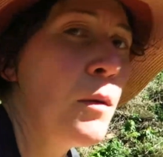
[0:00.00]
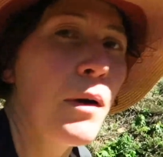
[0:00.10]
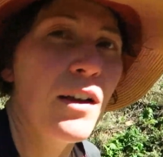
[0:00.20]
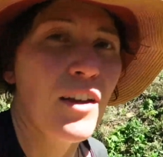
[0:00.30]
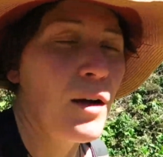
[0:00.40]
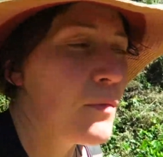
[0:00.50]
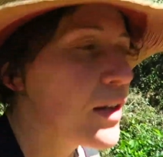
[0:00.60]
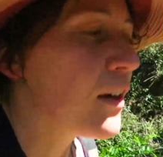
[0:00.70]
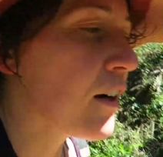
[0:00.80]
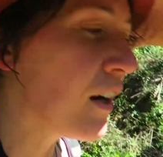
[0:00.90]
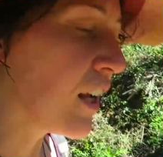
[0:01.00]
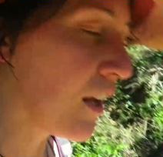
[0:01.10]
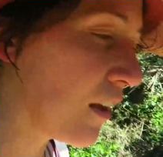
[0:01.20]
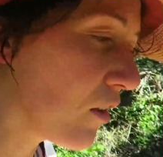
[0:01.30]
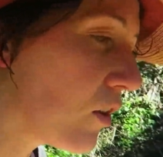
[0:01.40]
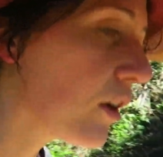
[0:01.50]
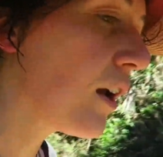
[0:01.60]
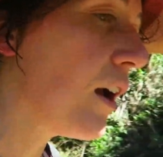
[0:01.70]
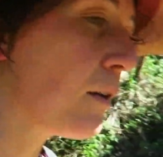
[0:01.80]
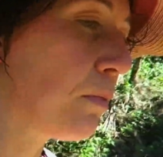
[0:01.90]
but you come there and you look at